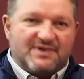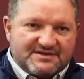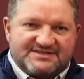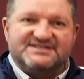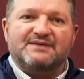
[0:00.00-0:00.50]

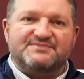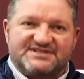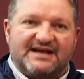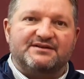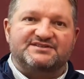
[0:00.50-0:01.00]
Some
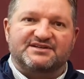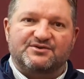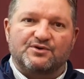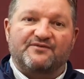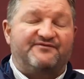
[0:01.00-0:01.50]
skeleton
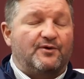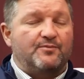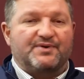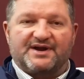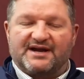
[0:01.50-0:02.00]
crew, full
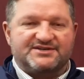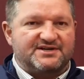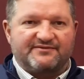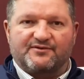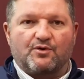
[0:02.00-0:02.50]

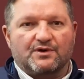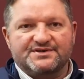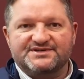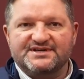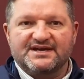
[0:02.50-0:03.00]
production, of
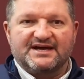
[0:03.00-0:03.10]
course.